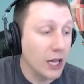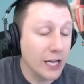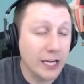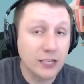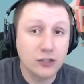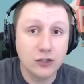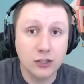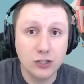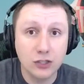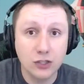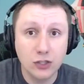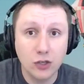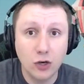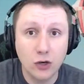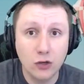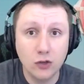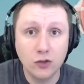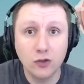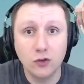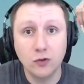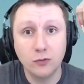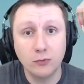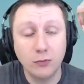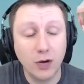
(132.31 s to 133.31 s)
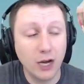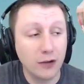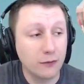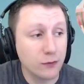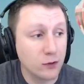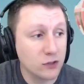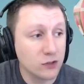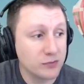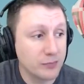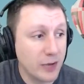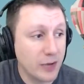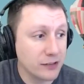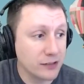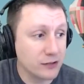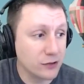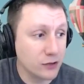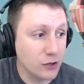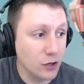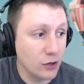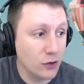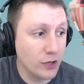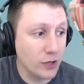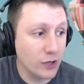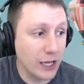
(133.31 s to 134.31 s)
I'll actually show you my first
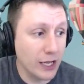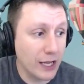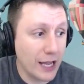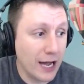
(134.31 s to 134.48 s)
masternode